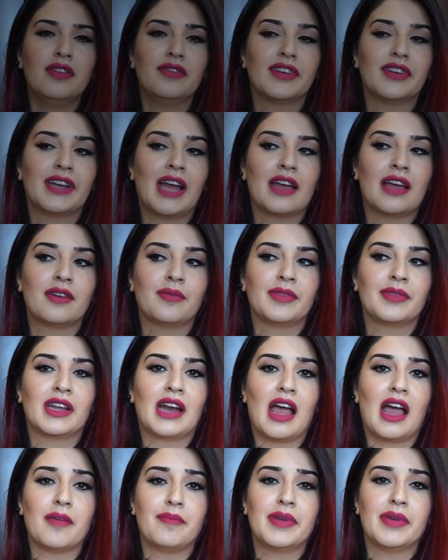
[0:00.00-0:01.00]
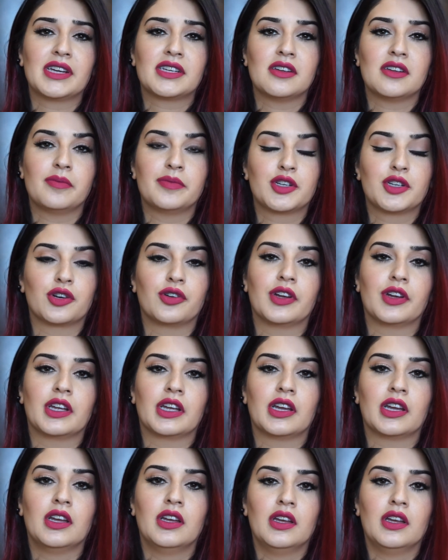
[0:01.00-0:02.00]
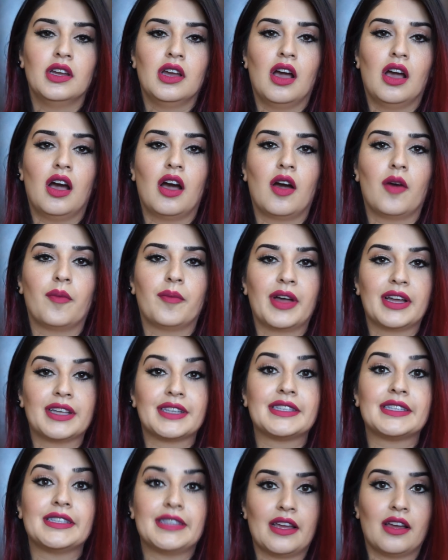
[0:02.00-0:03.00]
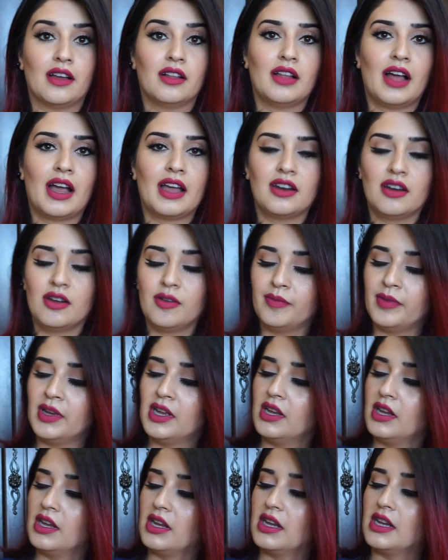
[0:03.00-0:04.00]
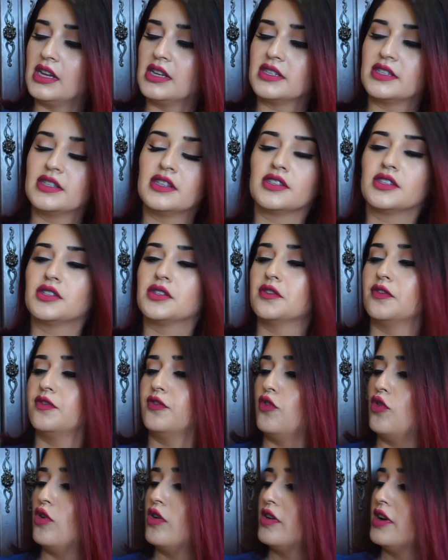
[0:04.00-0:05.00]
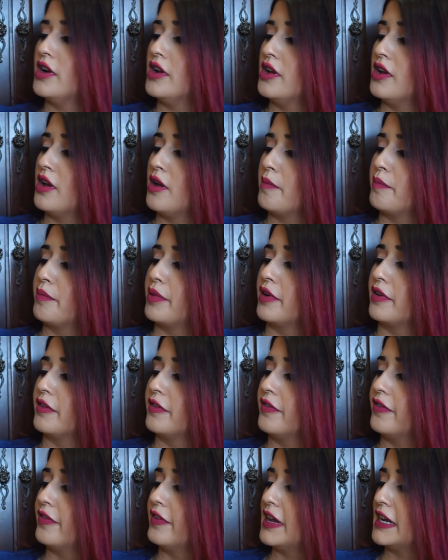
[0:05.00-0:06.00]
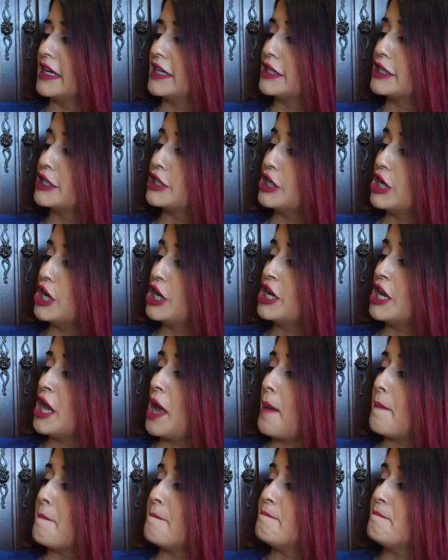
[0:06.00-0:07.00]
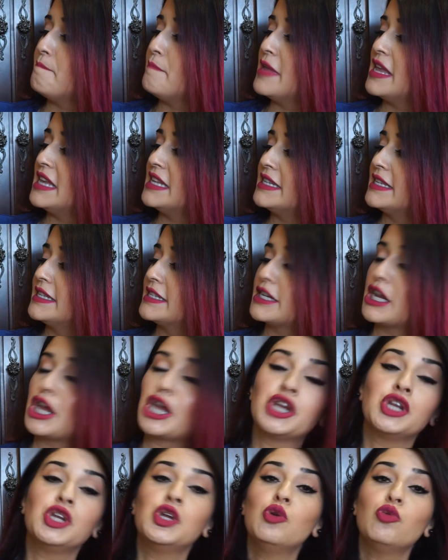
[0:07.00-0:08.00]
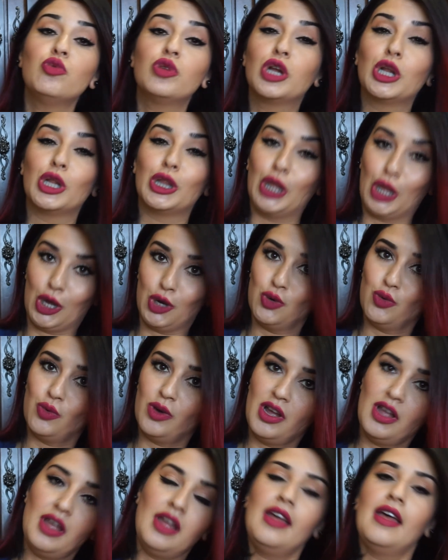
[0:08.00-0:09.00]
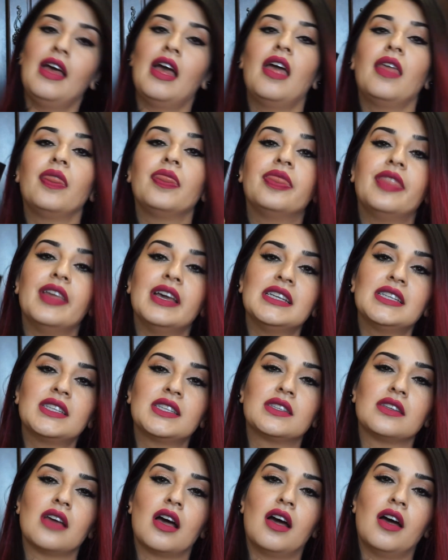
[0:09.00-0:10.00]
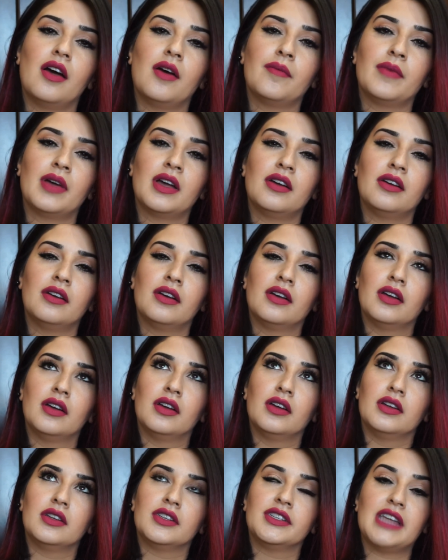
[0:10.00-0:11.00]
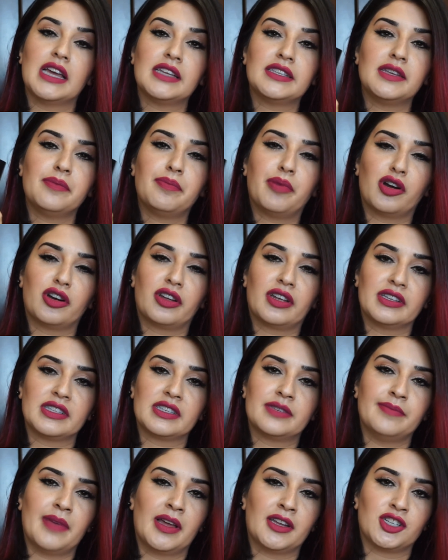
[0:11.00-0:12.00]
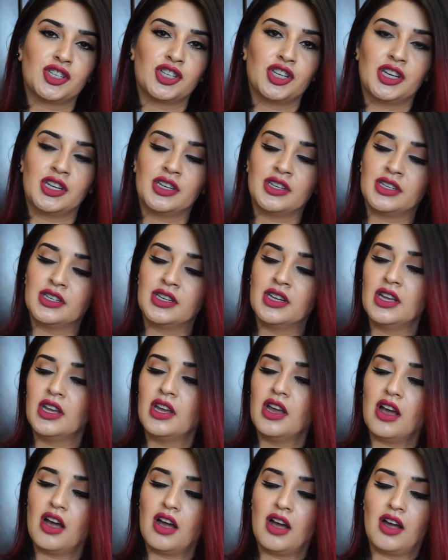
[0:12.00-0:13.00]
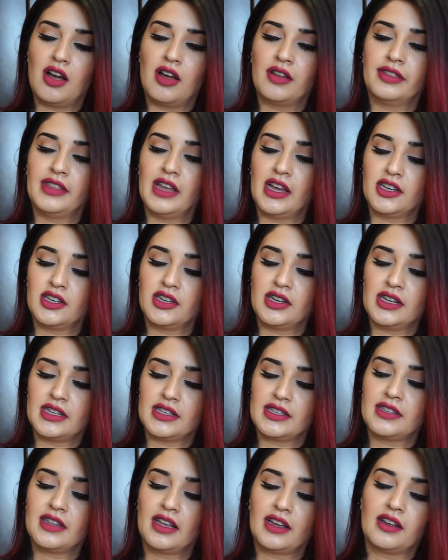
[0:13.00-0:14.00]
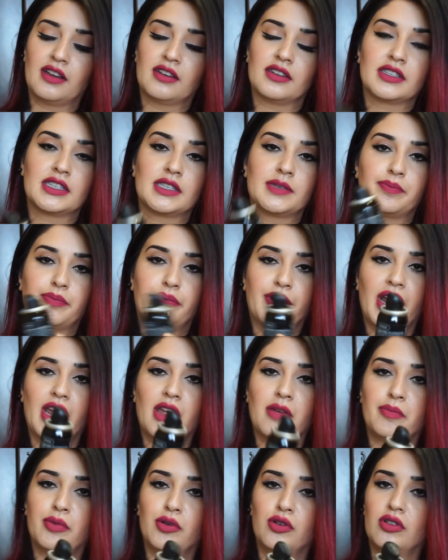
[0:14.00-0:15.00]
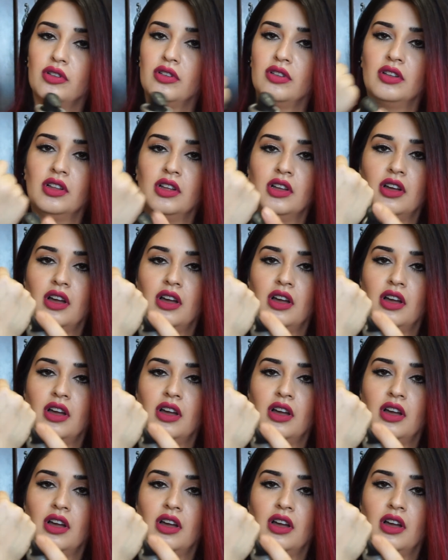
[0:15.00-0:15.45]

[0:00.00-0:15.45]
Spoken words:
of an item that I picked up during a sale item is the Sephora Perfection Mist Nude Glow. And this, Desi Perkins mentioned that it's like a sprayable